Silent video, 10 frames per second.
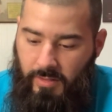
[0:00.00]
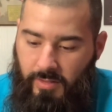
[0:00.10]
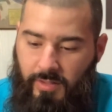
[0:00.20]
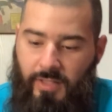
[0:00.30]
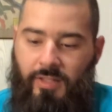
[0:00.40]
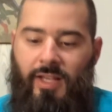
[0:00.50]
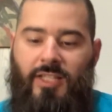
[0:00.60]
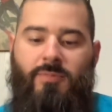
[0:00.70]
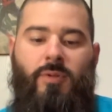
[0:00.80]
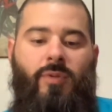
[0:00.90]
The
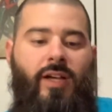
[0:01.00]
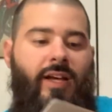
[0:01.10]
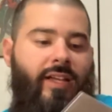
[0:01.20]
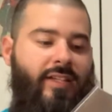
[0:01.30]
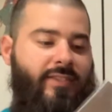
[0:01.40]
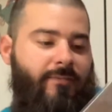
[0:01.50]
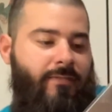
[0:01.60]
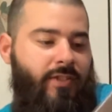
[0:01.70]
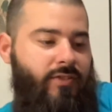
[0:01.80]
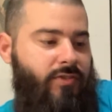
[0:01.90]
next book we got is
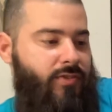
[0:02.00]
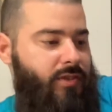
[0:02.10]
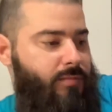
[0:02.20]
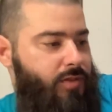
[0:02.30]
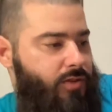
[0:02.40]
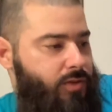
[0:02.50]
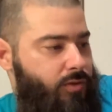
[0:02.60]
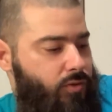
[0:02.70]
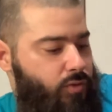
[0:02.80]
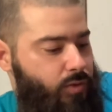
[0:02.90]
Avengers number
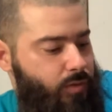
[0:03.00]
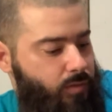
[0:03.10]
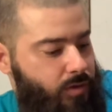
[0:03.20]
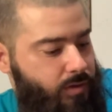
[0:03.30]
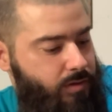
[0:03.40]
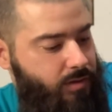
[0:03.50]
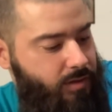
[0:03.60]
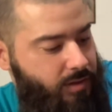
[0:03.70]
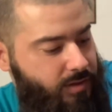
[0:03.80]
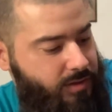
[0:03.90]
221.
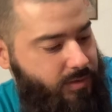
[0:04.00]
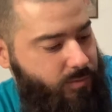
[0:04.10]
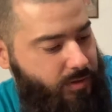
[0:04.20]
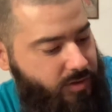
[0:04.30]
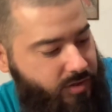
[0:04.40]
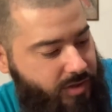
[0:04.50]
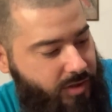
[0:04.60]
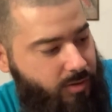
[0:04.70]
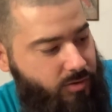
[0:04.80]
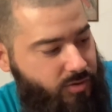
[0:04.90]
This is when
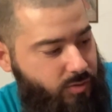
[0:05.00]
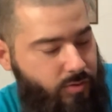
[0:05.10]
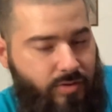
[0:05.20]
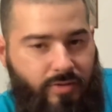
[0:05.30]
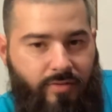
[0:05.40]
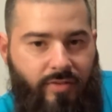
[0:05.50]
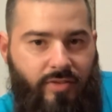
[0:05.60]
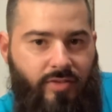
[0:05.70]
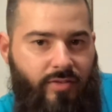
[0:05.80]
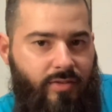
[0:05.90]
She-Hulk joins the
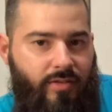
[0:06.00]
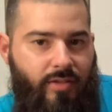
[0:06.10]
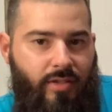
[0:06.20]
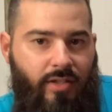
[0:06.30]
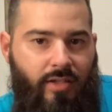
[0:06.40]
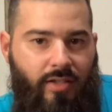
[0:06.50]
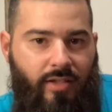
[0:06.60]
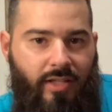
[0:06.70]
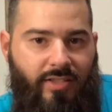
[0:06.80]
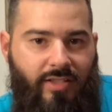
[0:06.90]
Avengers.
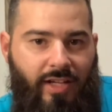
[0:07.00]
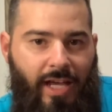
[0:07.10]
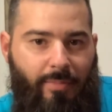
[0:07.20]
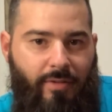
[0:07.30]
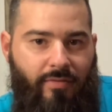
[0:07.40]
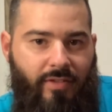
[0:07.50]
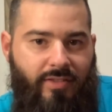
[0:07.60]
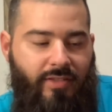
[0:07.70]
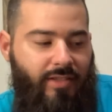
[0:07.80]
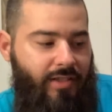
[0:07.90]
It's going to happen
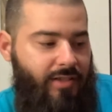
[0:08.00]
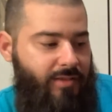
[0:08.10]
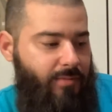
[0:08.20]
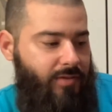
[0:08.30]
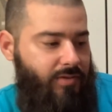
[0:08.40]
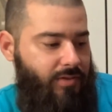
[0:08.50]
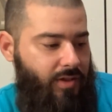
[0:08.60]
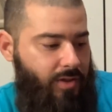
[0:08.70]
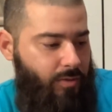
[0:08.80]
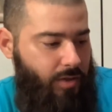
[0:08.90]
eventually, and this book's going to
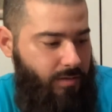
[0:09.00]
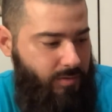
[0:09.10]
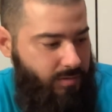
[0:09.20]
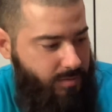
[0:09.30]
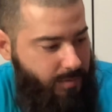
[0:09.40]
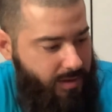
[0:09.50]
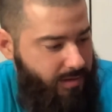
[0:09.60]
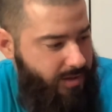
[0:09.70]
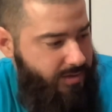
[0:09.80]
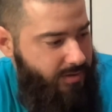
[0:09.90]
start going up. There's some
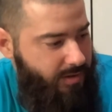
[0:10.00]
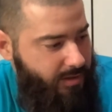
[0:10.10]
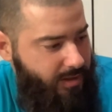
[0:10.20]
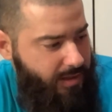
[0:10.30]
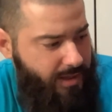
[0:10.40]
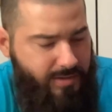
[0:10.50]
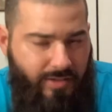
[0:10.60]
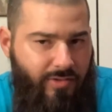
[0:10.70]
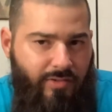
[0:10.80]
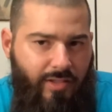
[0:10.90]
speculation on it, and
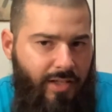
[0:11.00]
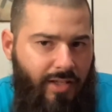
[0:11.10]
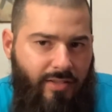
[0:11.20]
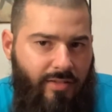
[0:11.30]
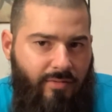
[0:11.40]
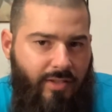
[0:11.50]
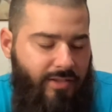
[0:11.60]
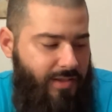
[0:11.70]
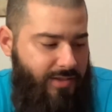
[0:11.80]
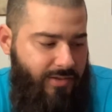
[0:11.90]
actually, some
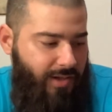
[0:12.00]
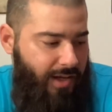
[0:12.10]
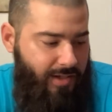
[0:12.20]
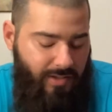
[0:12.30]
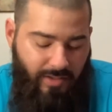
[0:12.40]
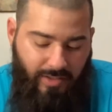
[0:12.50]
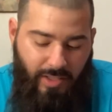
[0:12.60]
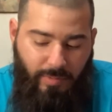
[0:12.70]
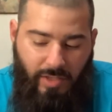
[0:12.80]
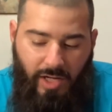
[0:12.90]
reason they still had a
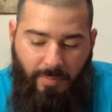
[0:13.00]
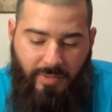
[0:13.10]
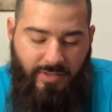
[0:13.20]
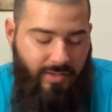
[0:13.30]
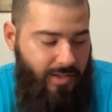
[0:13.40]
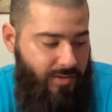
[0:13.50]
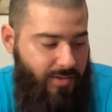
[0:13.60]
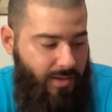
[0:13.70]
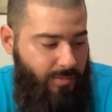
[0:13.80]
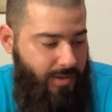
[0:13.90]
couple copies in there,
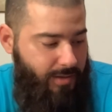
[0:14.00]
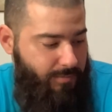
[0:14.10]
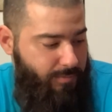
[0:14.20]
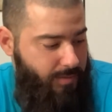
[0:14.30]
so I went ahead and